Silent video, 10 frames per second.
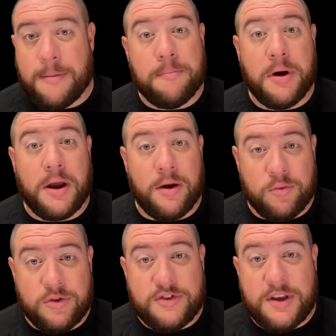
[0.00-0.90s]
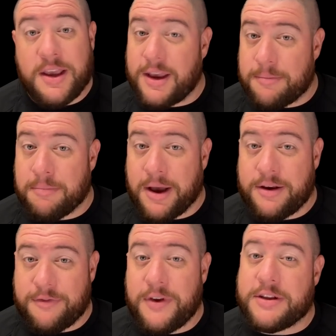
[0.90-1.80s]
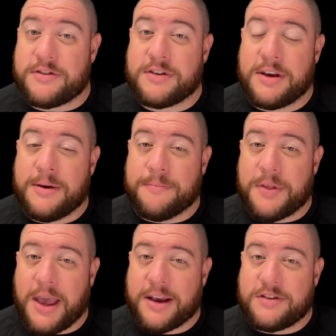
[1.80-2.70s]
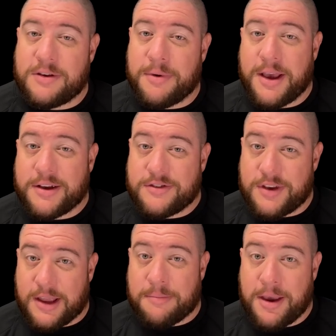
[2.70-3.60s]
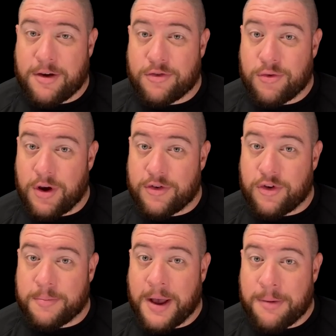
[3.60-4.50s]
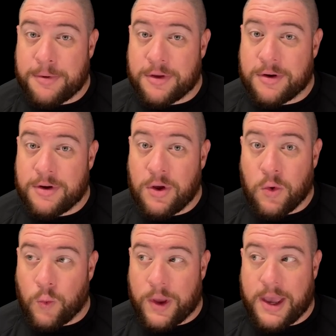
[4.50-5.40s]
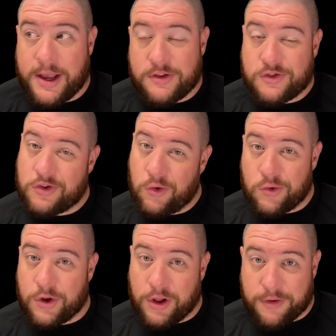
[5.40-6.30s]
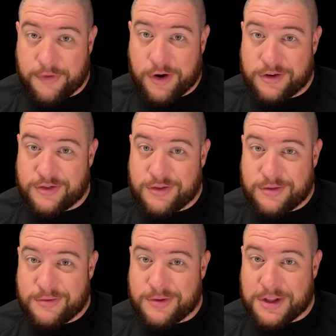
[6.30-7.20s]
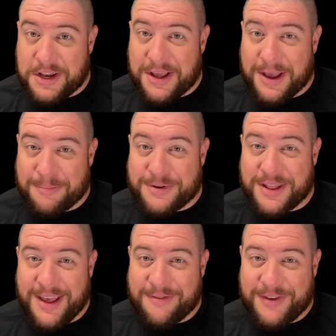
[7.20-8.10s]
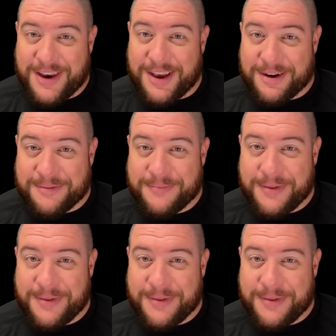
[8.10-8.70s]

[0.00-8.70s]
But I will say in my defense, the Axiom Hex and Mako 3 are so popular, we had sold all of ours leading up to that video.